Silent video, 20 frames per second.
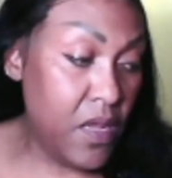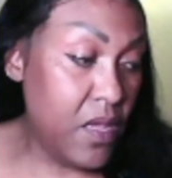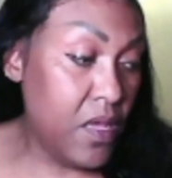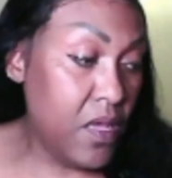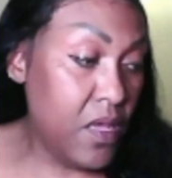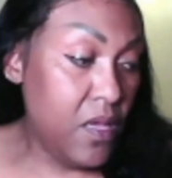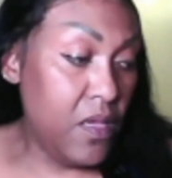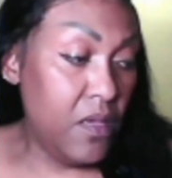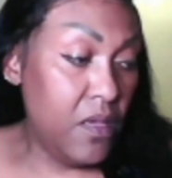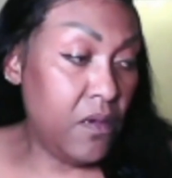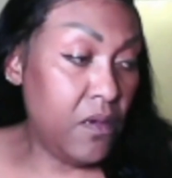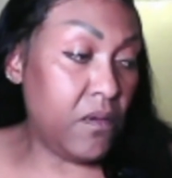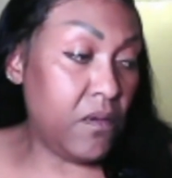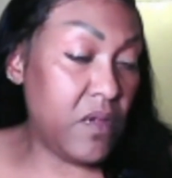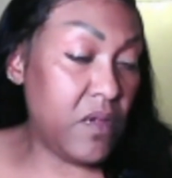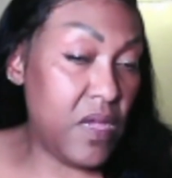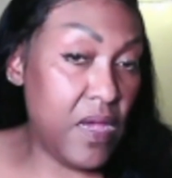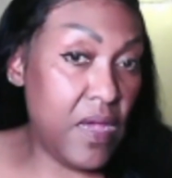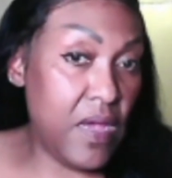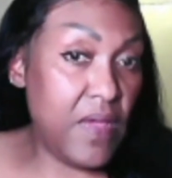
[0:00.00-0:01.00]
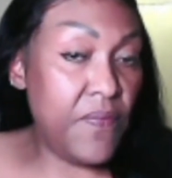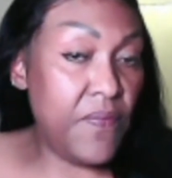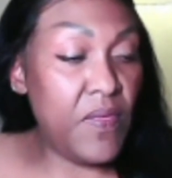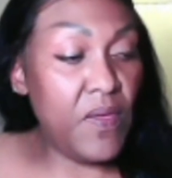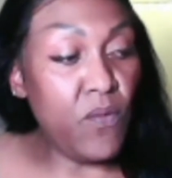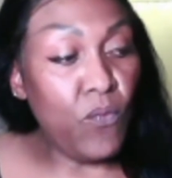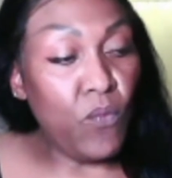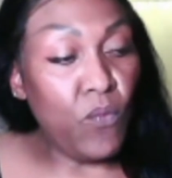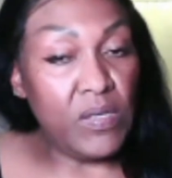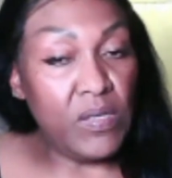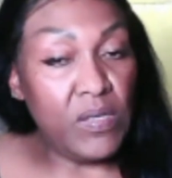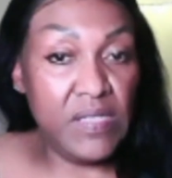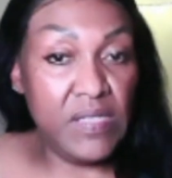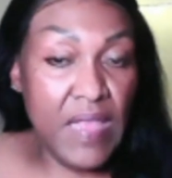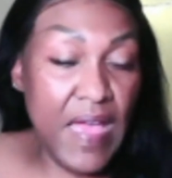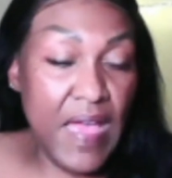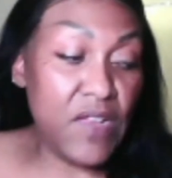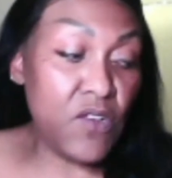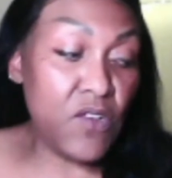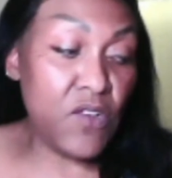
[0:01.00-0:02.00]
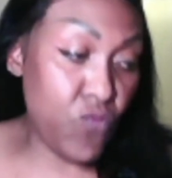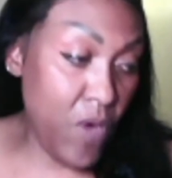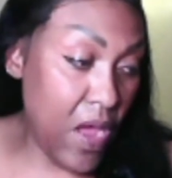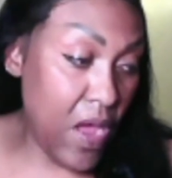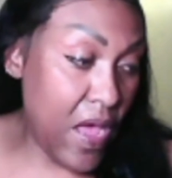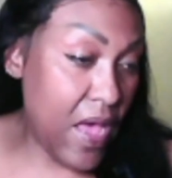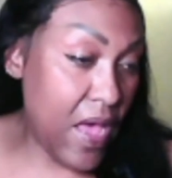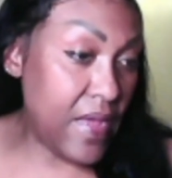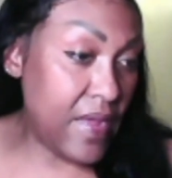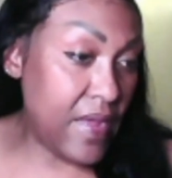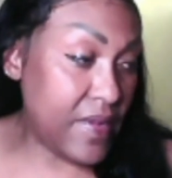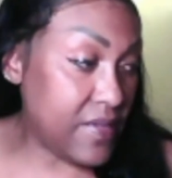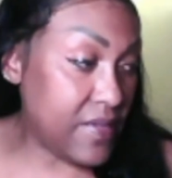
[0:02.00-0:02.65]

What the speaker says: Okay, and then once that dries,